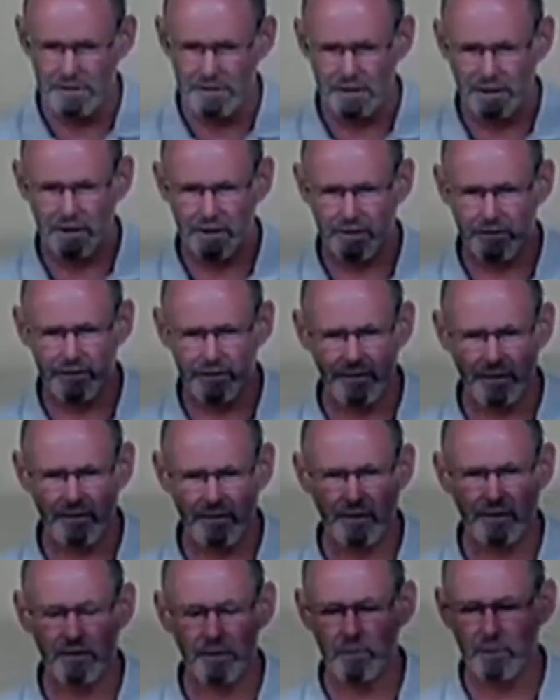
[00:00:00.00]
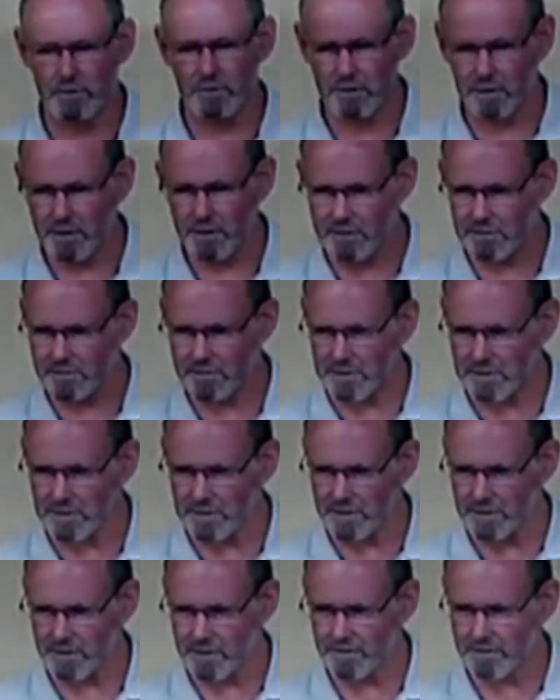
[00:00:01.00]
subtle things are the more dangerous
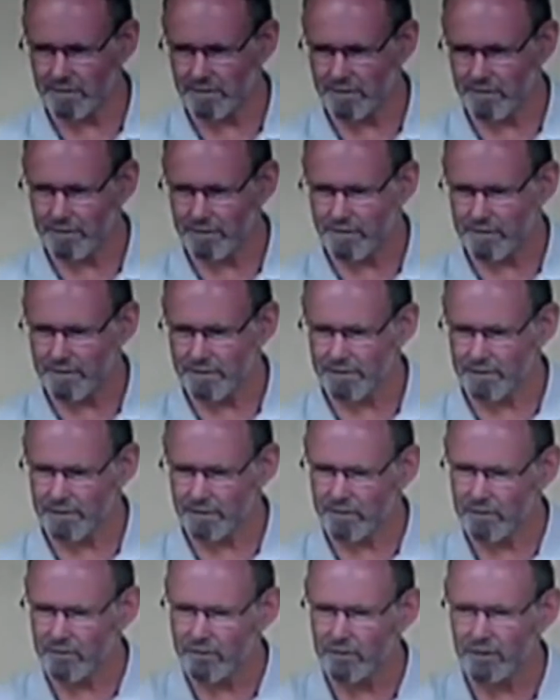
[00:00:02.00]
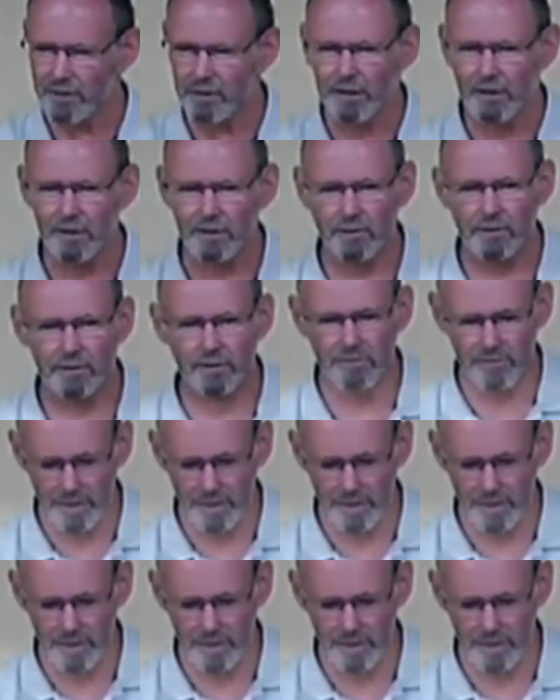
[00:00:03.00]
things because they sneak under the